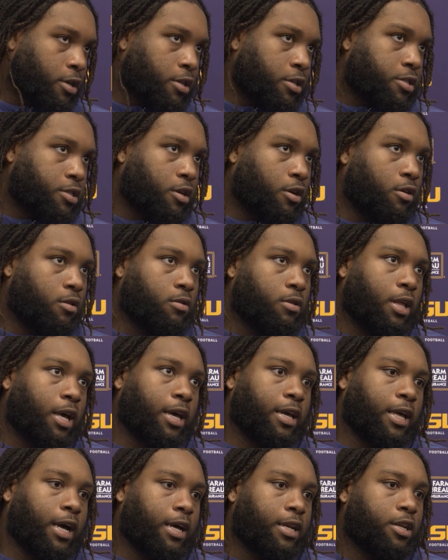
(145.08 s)
So
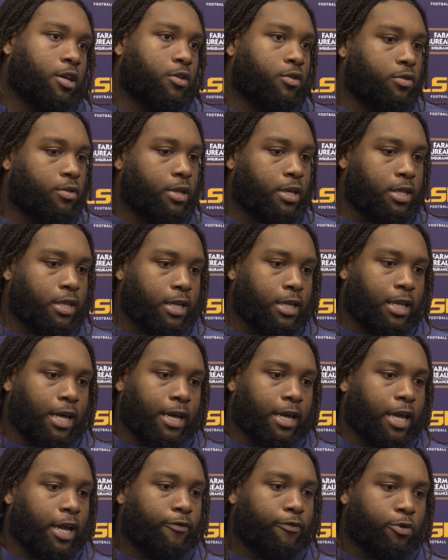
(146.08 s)
like I know that
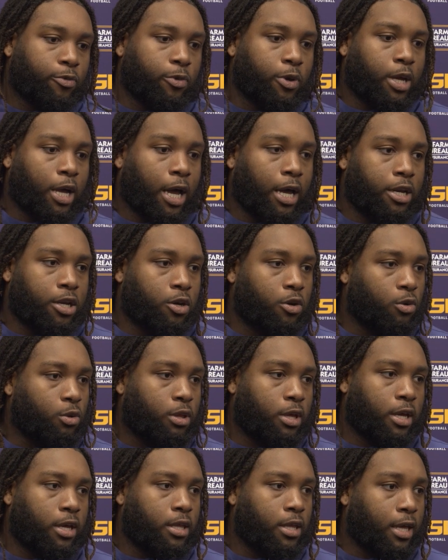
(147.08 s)
like every week I know
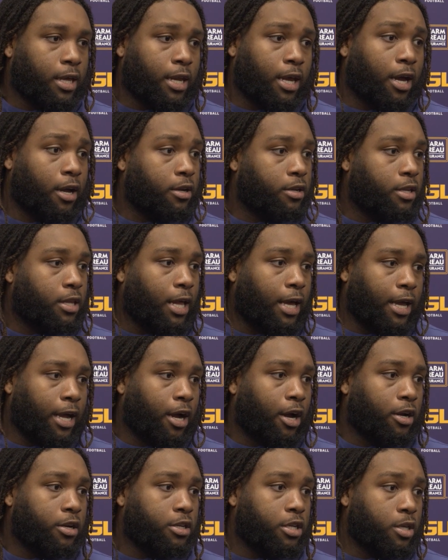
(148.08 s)
that
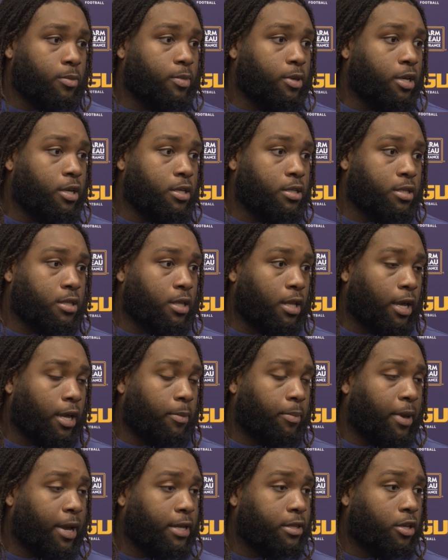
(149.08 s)
our DBs and
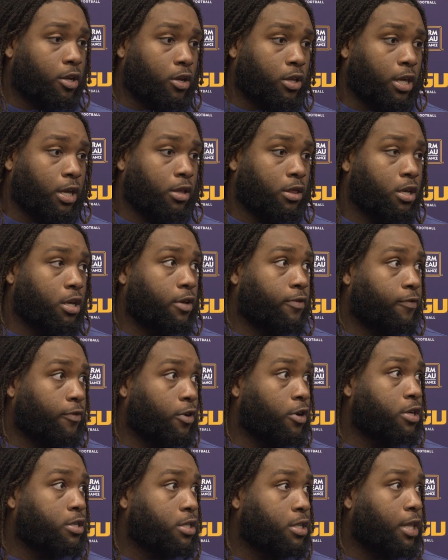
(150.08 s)
like back there, they're looking
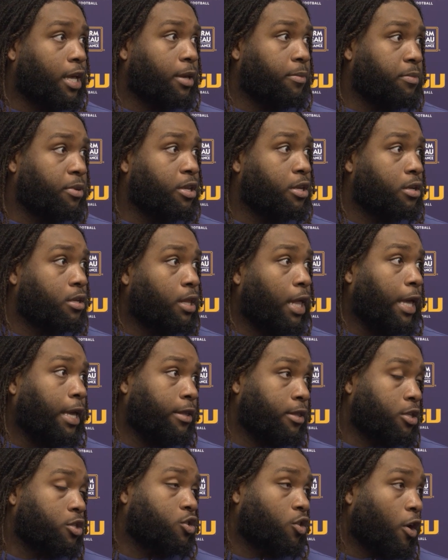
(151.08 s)
for us to like be
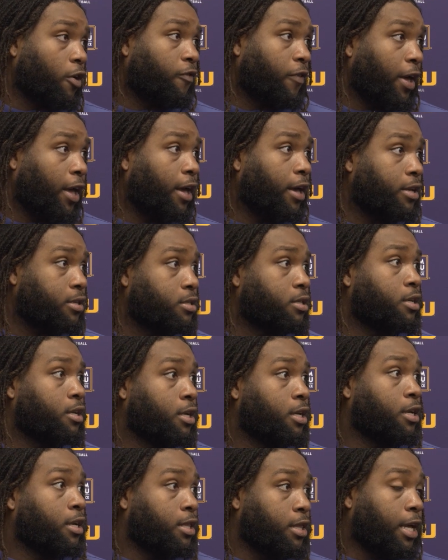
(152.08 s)
the start fast.
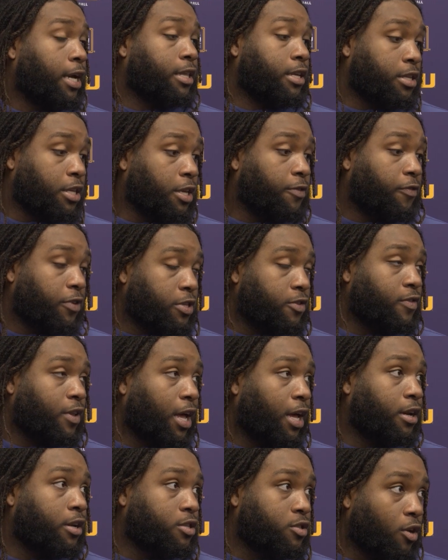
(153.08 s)
Like the defensive
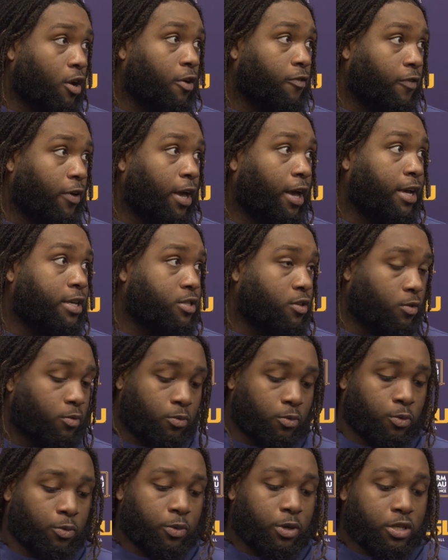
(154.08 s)
line to start fast. So
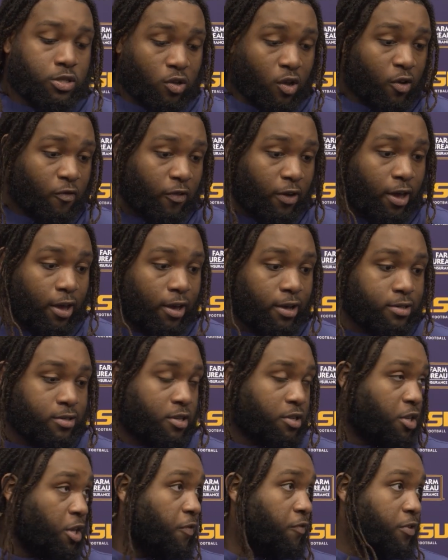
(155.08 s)
when we start fast,
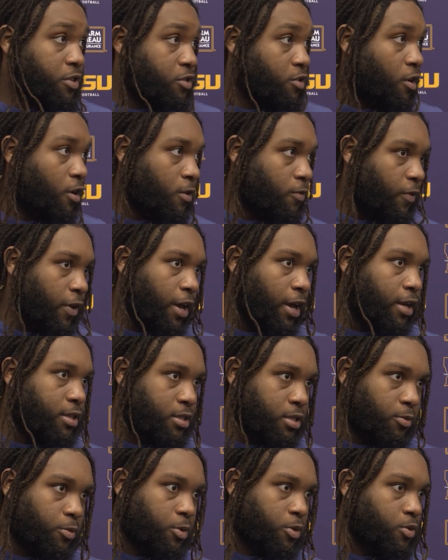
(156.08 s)
the defense starts fast.
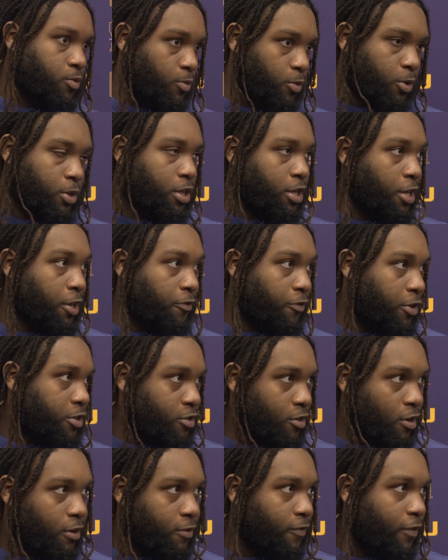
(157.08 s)
And when the defense
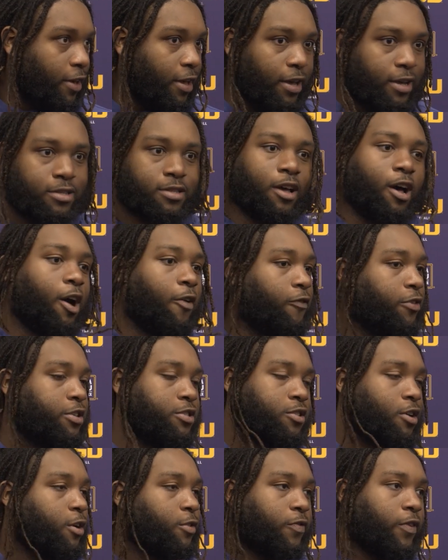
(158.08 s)
starts fast, the offense
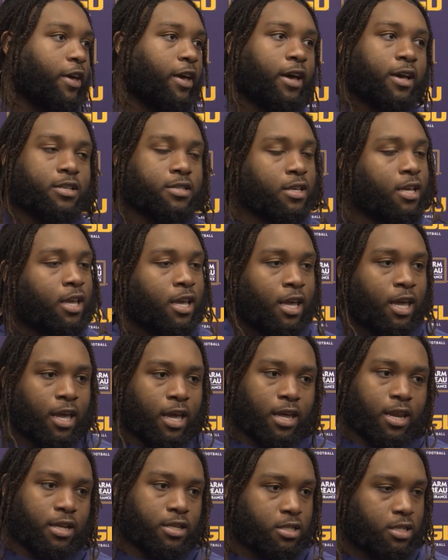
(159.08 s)
starts fast.
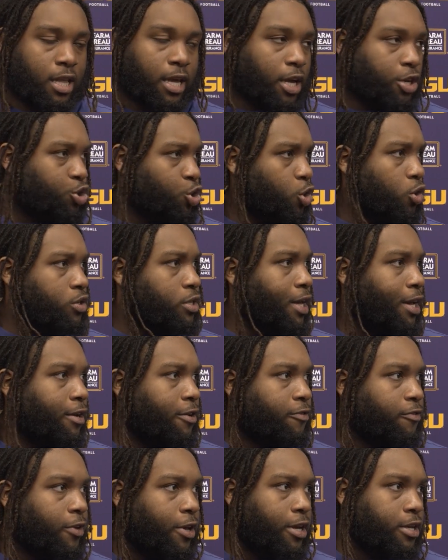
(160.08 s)
And it's just like a trickle-down
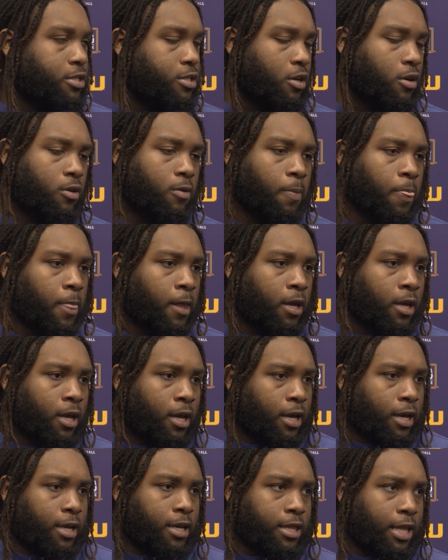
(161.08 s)
effect. So
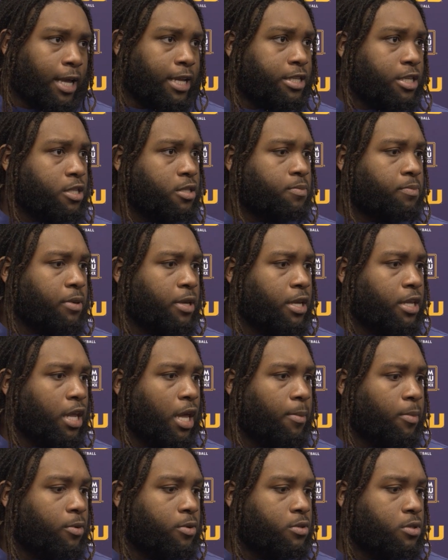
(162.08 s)
like just being
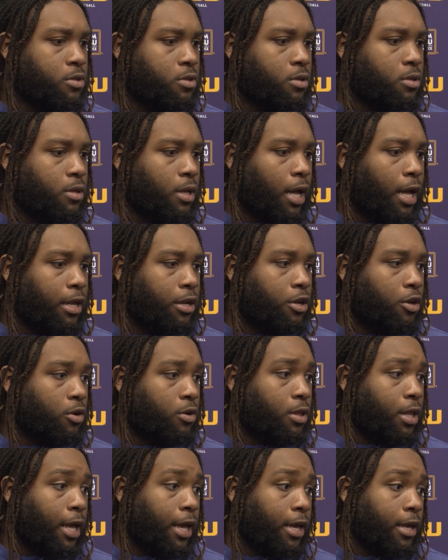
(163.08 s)
able to, I know
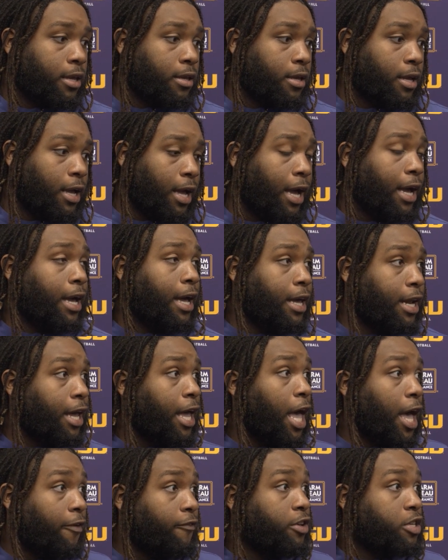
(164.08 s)
like I got to
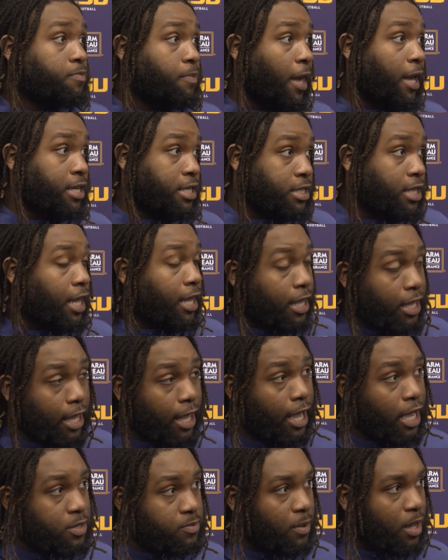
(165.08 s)
have his back just like he
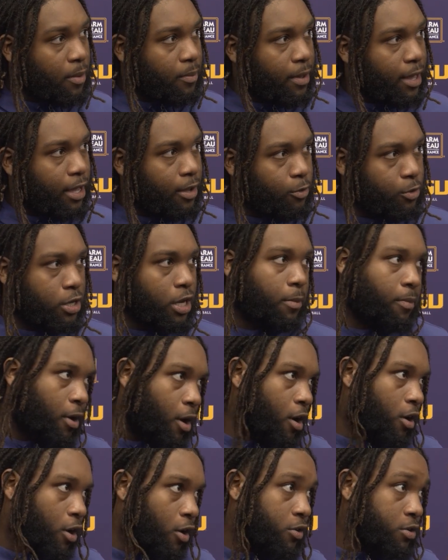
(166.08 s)
has my back when that
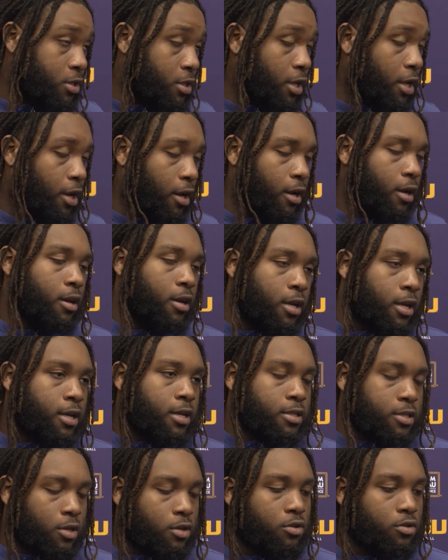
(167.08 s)
ball goes in the air.
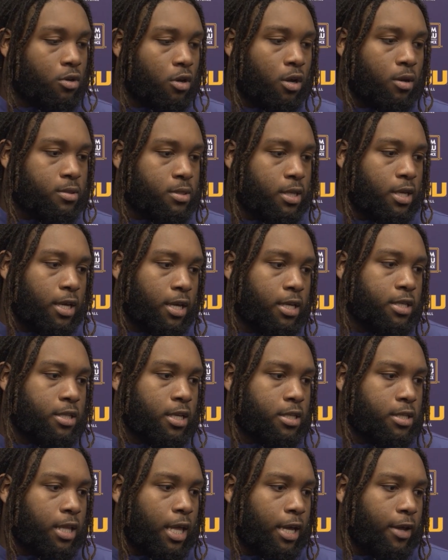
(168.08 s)
So you know what I'm saying?
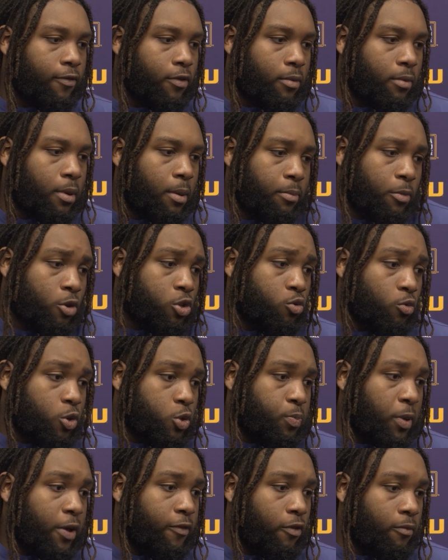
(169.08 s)
It's like a mutual
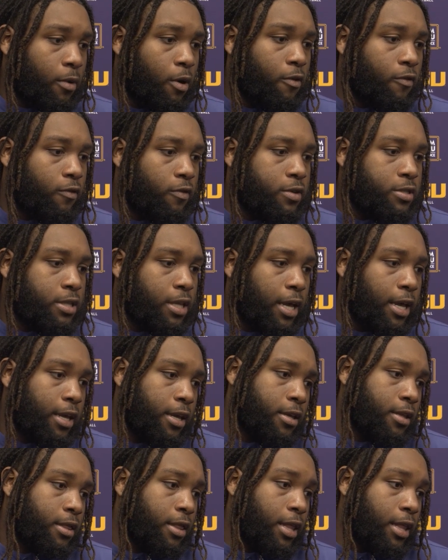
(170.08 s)
respect for both of us. Like